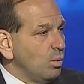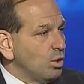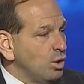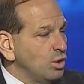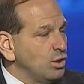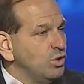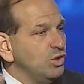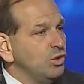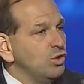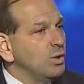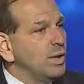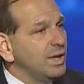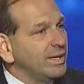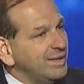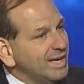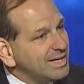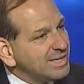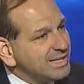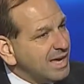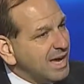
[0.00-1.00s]
couldn't do it
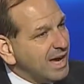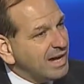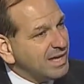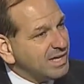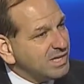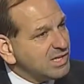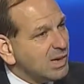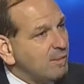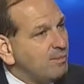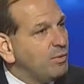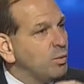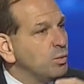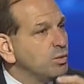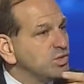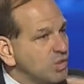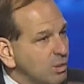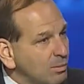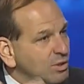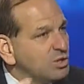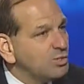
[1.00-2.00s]
on that side, except there
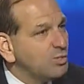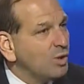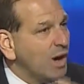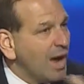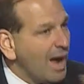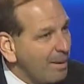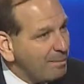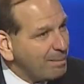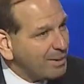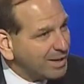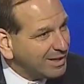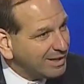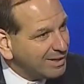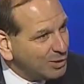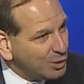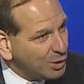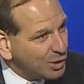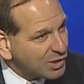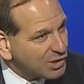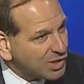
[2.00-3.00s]
was so much more happening on
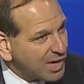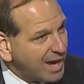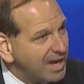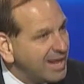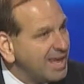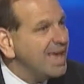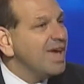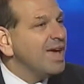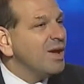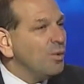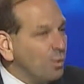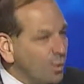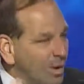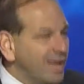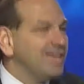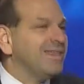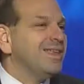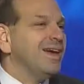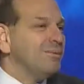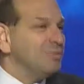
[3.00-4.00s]
the New York side. We
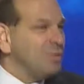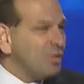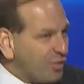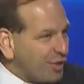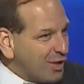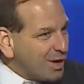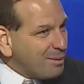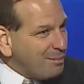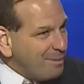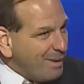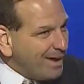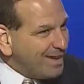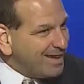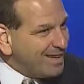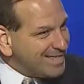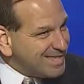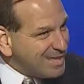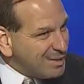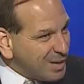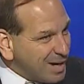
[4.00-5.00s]
had time to think about it
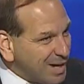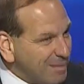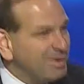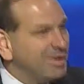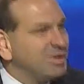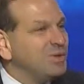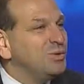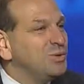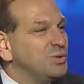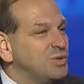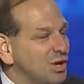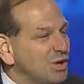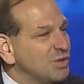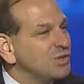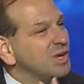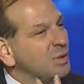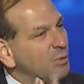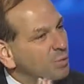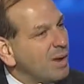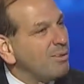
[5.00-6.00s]
as they were coming to New
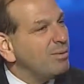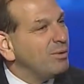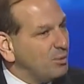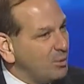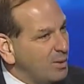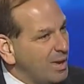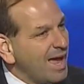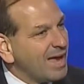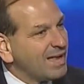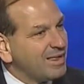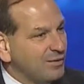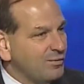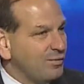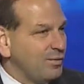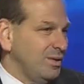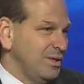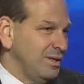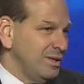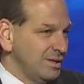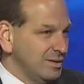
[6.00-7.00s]
Jersey, and were able to react differently.